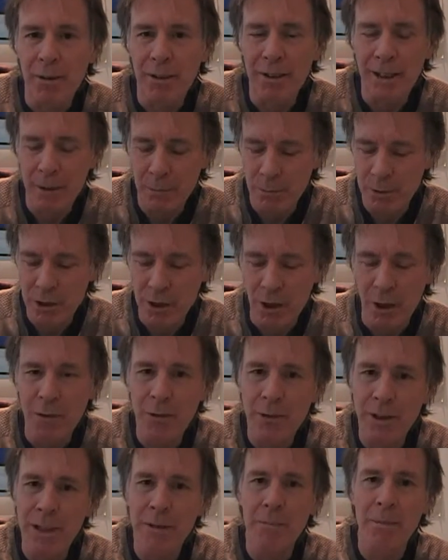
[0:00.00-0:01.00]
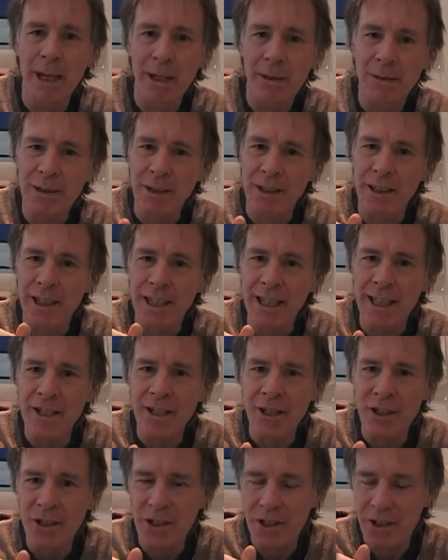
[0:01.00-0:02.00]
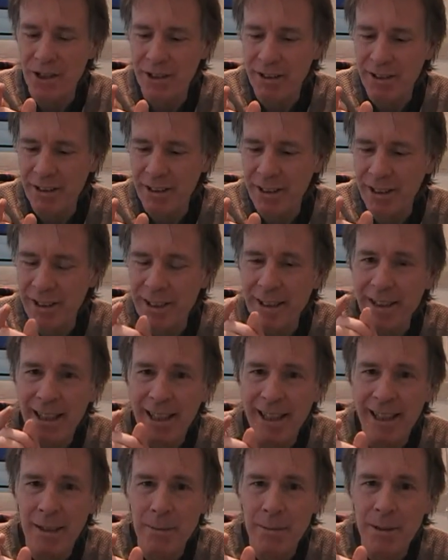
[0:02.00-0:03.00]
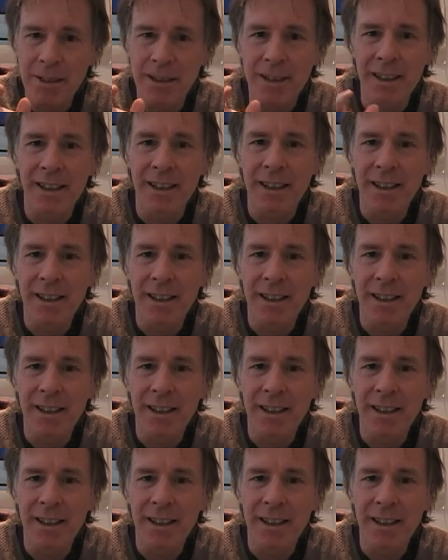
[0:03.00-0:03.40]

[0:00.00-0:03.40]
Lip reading: It was only about an inch in diameter,